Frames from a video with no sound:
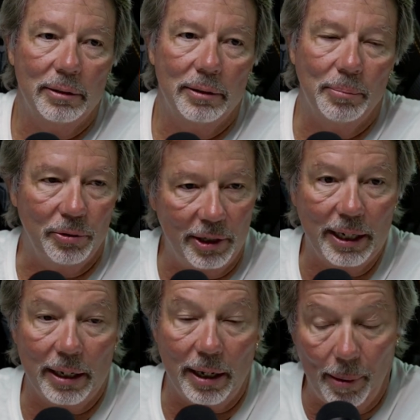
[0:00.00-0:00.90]
most
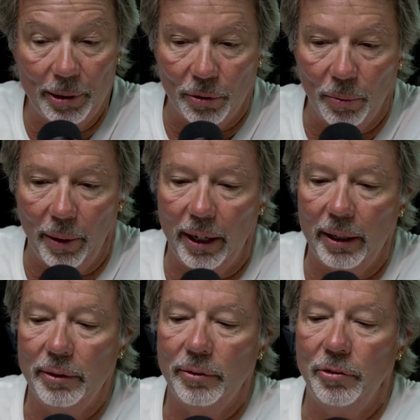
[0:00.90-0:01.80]
economical
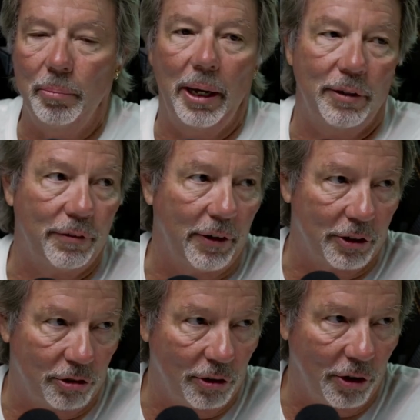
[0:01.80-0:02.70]
way to
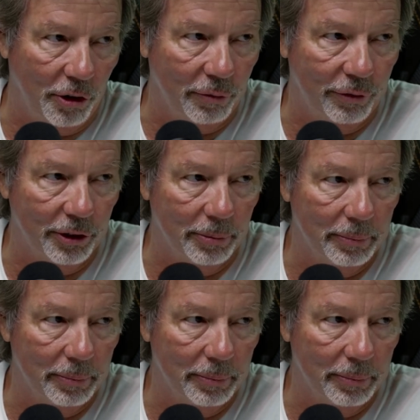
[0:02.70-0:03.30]
manufacture an auto film.